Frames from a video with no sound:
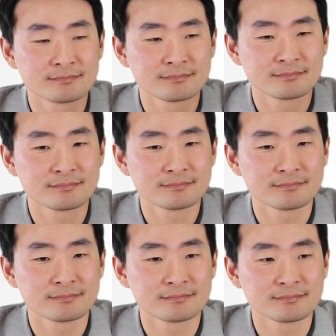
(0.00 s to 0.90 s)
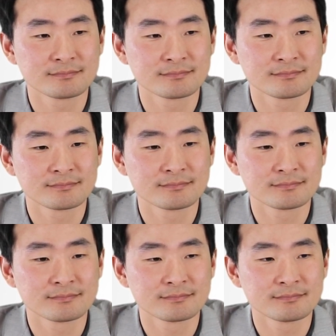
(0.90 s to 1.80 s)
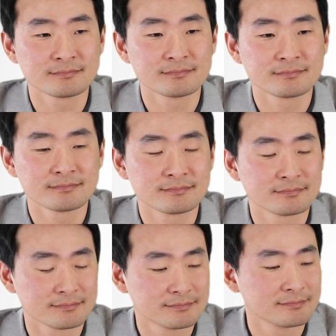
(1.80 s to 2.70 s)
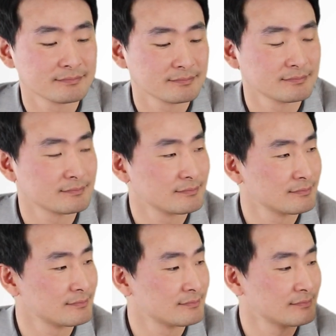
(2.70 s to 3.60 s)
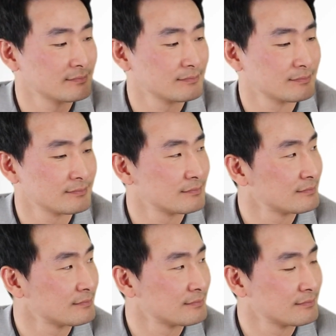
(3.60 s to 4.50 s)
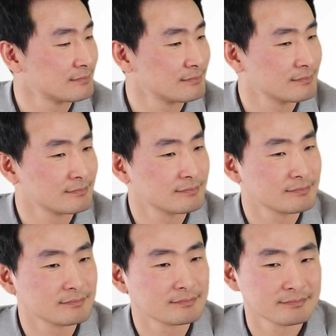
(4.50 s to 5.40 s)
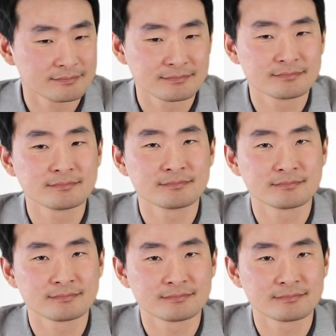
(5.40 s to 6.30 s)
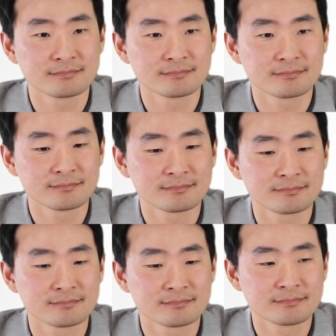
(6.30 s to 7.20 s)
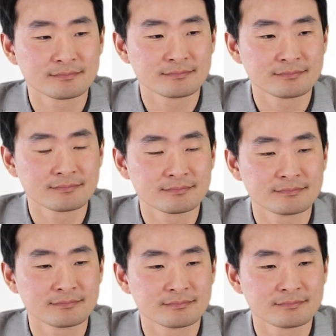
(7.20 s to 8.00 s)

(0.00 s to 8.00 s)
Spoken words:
No words are spoken by the person on screen.